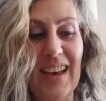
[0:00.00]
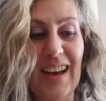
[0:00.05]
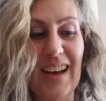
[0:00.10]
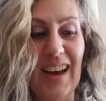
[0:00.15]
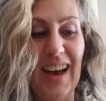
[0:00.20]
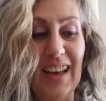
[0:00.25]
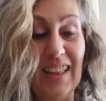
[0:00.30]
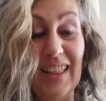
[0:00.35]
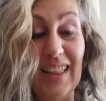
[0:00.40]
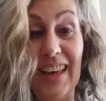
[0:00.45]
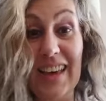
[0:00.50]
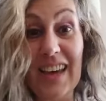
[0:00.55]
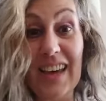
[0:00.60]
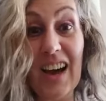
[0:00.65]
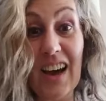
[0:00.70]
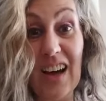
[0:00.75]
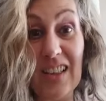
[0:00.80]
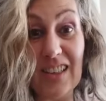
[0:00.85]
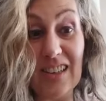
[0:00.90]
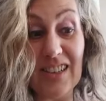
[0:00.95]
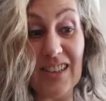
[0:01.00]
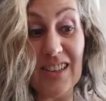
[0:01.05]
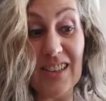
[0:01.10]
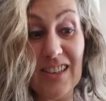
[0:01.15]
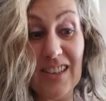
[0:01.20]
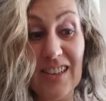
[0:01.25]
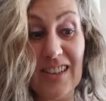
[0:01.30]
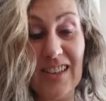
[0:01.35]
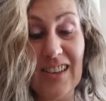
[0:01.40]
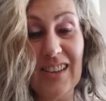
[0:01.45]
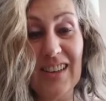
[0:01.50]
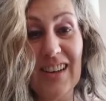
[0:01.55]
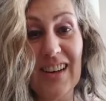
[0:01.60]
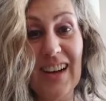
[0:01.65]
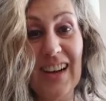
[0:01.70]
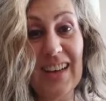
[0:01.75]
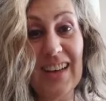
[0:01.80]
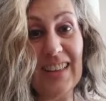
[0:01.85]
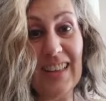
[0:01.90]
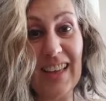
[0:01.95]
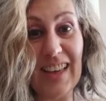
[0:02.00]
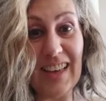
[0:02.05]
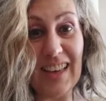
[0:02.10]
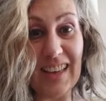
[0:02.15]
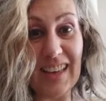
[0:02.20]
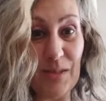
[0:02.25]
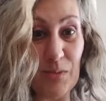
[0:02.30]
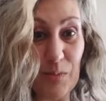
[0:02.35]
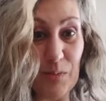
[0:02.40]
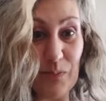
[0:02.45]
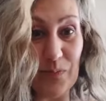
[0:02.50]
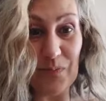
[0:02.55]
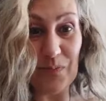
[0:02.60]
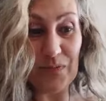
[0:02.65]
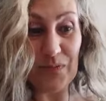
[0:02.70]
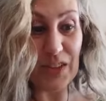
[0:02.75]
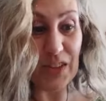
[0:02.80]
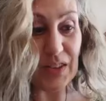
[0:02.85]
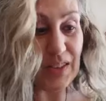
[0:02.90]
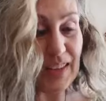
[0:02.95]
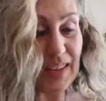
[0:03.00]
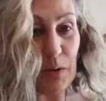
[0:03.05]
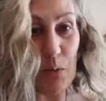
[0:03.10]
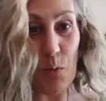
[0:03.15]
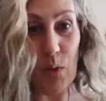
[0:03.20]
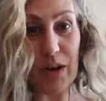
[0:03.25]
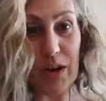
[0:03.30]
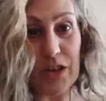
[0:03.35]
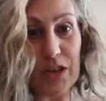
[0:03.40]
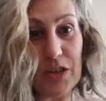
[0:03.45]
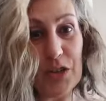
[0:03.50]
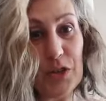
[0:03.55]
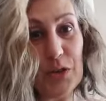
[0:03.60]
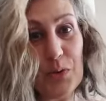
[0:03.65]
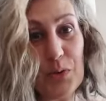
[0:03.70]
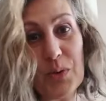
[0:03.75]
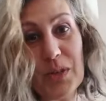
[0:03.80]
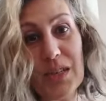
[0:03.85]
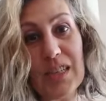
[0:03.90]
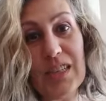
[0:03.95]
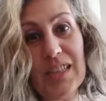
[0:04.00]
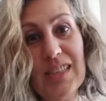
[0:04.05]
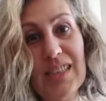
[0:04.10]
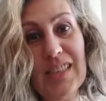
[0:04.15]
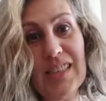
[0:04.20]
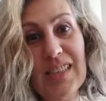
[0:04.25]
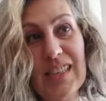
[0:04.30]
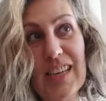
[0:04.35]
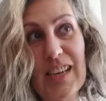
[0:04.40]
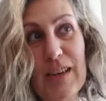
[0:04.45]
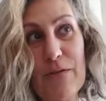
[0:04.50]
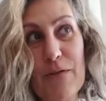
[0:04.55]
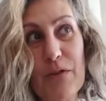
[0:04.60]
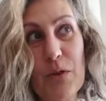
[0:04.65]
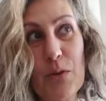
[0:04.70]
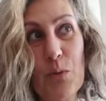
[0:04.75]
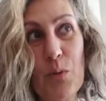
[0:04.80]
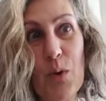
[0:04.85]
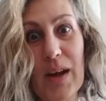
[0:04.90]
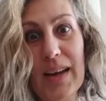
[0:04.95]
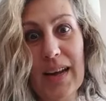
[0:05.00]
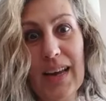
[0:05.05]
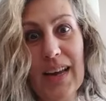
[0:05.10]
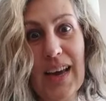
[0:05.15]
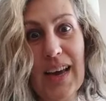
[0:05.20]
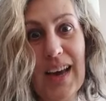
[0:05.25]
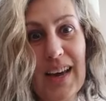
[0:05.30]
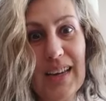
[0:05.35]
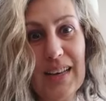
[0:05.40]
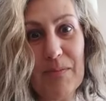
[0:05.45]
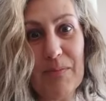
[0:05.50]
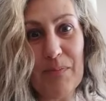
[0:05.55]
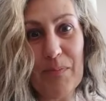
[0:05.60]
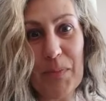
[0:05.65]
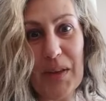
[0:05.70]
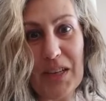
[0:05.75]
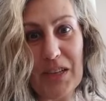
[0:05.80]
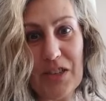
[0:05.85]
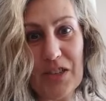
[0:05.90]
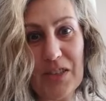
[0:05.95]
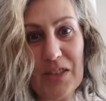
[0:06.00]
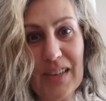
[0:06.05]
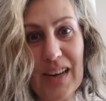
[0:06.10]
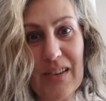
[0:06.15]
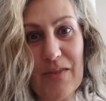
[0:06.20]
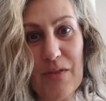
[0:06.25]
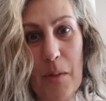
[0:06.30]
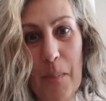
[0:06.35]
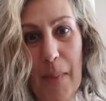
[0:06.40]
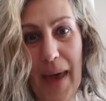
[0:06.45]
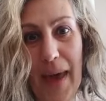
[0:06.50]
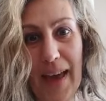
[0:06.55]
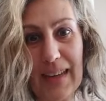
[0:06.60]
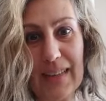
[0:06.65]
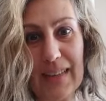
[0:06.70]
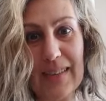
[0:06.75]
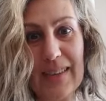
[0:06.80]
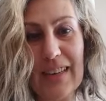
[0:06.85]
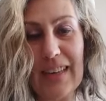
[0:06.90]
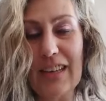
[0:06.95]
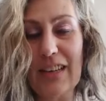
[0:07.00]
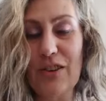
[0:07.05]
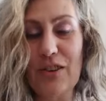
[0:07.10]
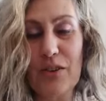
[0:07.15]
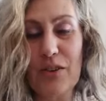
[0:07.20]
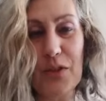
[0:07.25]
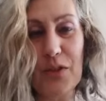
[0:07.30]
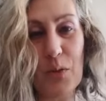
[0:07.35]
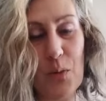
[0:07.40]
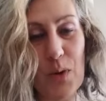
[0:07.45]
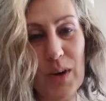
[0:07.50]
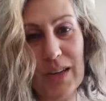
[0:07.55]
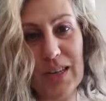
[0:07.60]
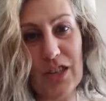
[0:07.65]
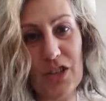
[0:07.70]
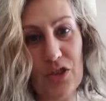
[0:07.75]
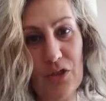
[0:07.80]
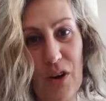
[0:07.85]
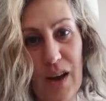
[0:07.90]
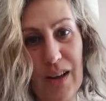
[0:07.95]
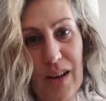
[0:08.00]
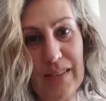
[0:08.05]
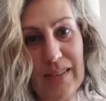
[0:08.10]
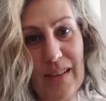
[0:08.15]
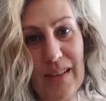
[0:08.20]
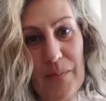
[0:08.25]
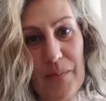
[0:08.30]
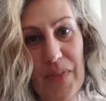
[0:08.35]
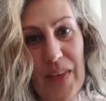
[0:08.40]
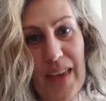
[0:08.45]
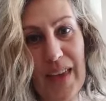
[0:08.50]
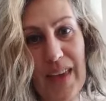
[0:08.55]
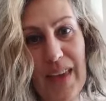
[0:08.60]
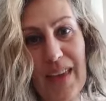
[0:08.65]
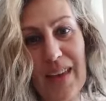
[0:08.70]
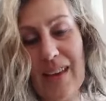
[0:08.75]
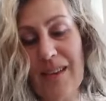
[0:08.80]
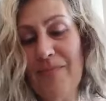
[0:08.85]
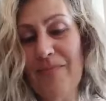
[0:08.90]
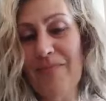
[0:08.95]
I like color. I like just like 1 or 2 words. If you want to cut pictures out of a magazine, or if you want to draw something,